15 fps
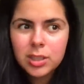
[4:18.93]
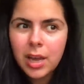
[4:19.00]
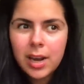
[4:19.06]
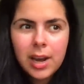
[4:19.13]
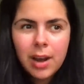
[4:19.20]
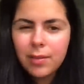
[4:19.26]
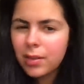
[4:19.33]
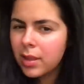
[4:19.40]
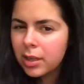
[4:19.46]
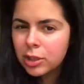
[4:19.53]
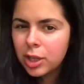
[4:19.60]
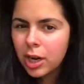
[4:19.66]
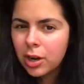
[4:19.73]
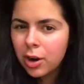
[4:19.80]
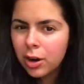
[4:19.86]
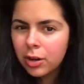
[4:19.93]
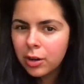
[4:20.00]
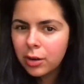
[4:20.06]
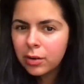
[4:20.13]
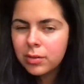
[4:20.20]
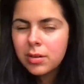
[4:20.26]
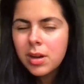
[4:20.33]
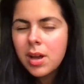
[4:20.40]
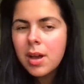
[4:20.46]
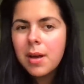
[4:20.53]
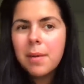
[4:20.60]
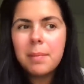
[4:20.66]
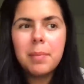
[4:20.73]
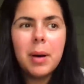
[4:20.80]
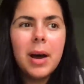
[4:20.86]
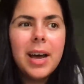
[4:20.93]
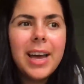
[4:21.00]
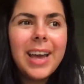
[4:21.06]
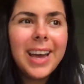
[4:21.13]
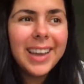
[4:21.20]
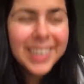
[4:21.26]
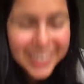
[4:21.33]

send everything Jack Harlow, but